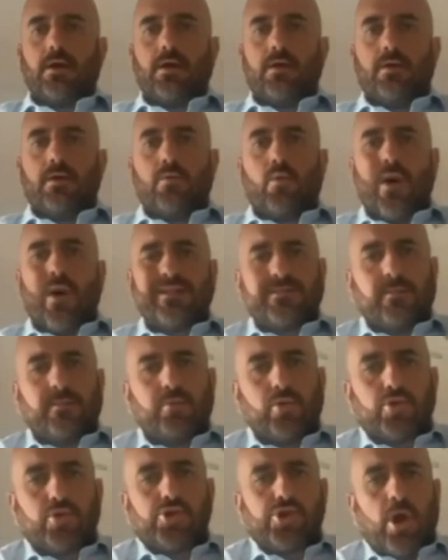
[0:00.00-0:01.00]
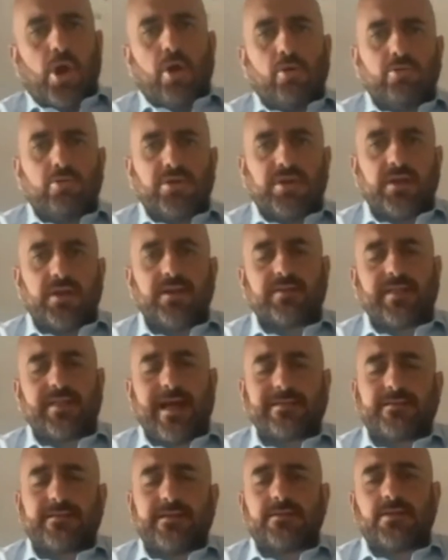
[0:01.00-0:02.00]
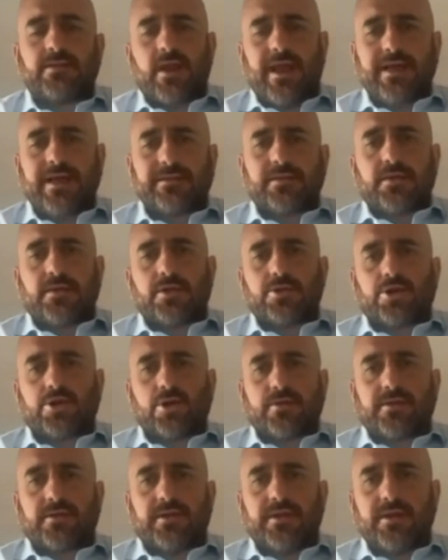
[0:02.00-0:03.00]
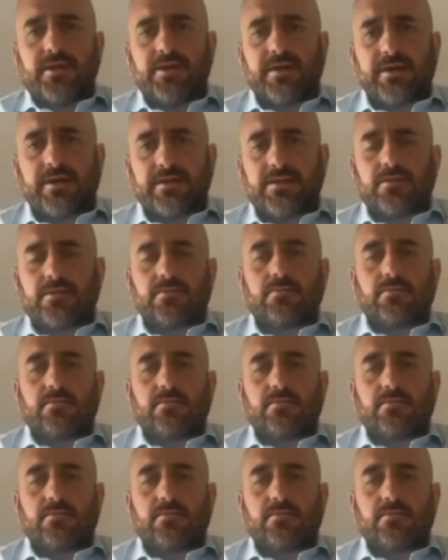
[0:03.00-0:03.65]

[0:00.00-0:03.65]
What the book shows is that in the last 30 years,